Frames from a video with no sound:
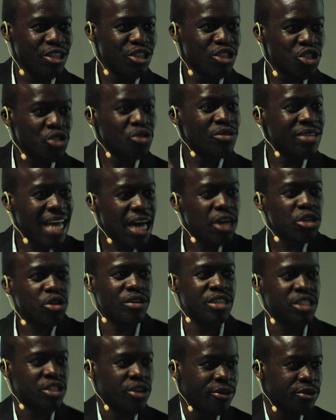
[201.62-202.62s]
So now
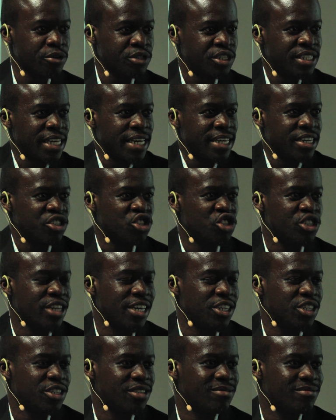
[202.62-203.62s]
your internal state has
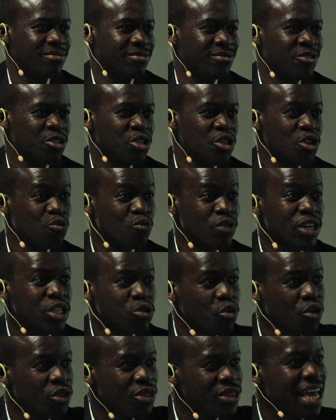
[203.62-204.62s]
changed, which
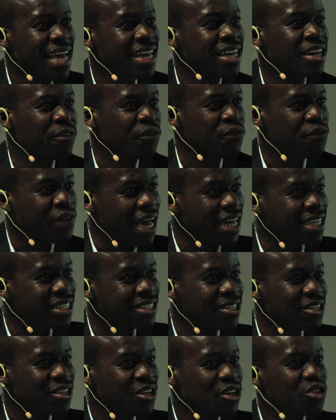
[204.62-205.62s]
will then affect
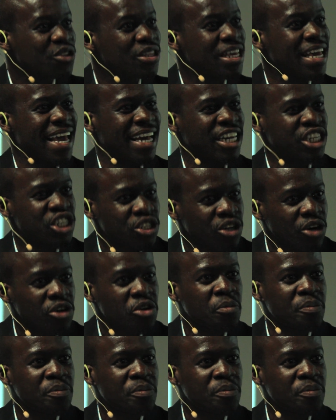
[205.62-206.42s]
the external